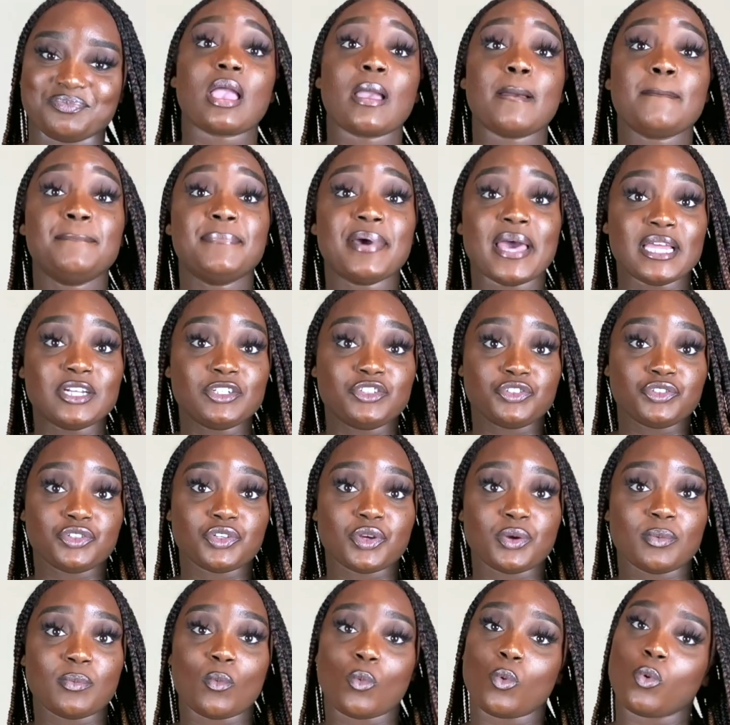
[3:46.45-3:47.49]

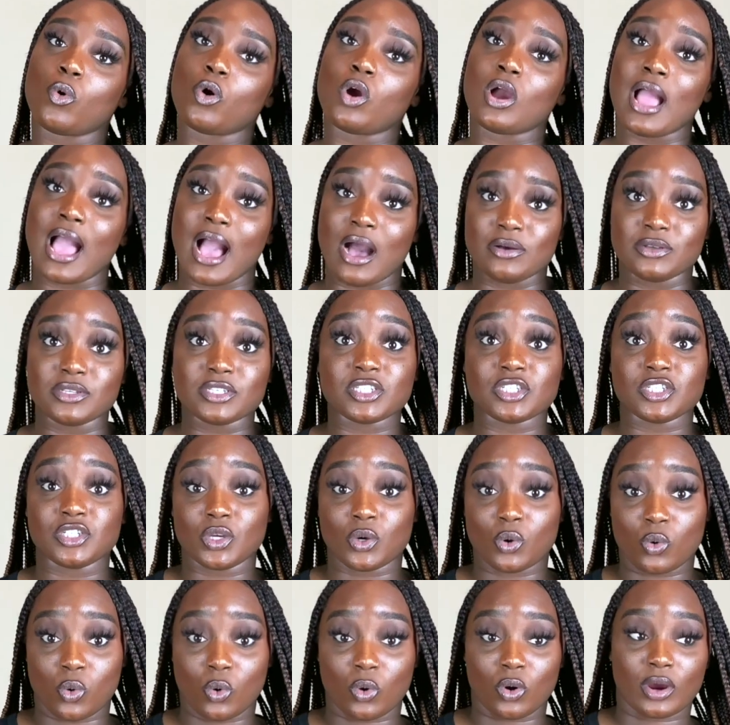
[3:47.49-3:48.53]
Bedroom or house
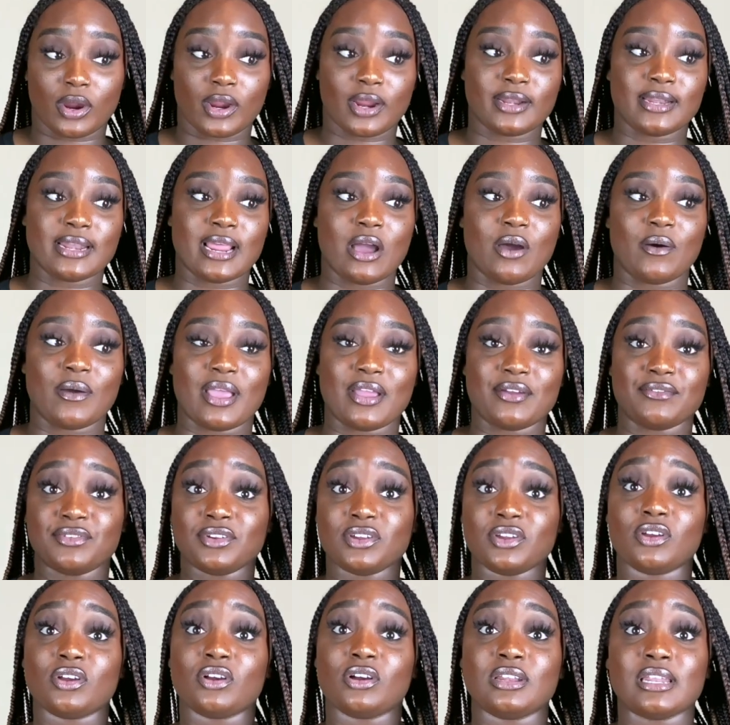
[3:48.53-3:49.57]
decor. Now, every
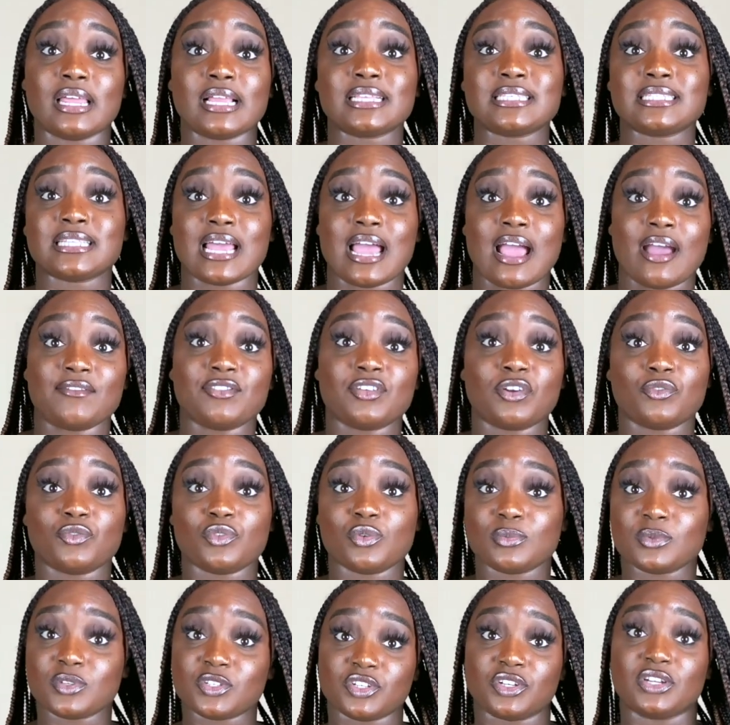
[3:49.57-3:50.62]
girl likes to have their room a
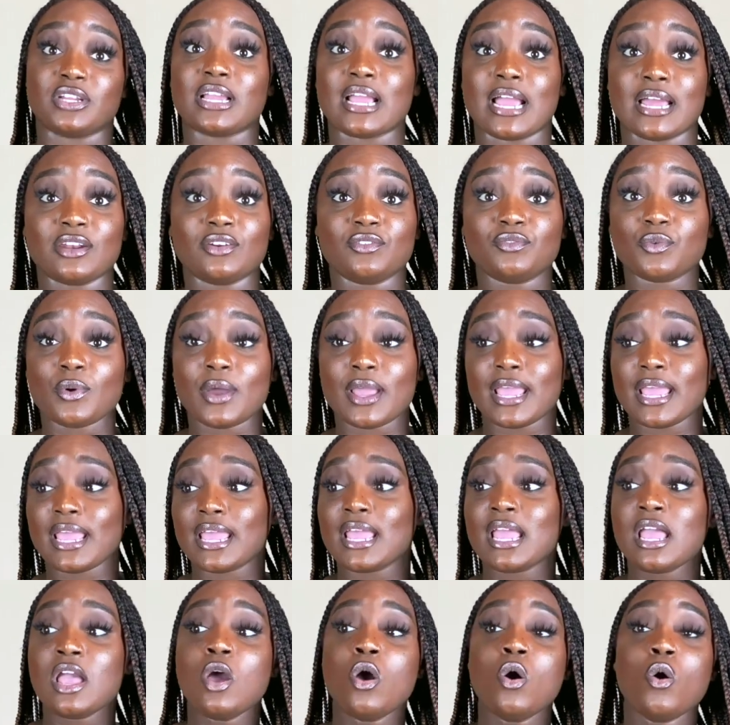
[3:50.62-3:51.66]
certain kind of way
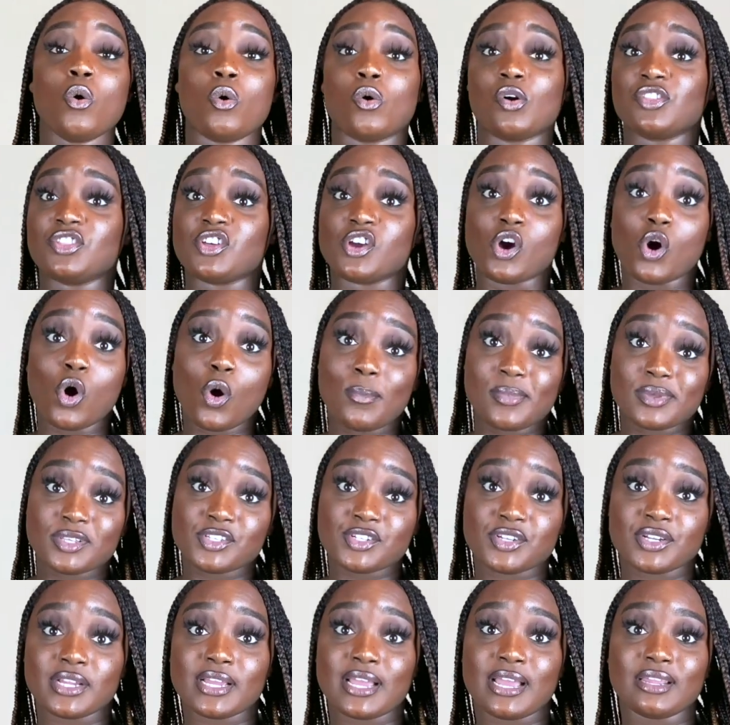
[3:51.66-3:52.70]
or their home a
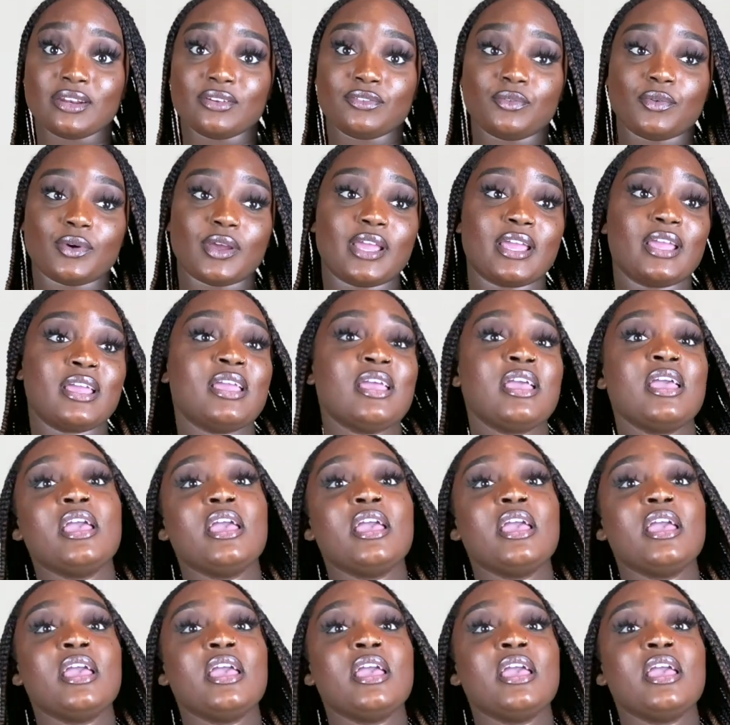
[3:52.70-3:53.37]
certain kind of way.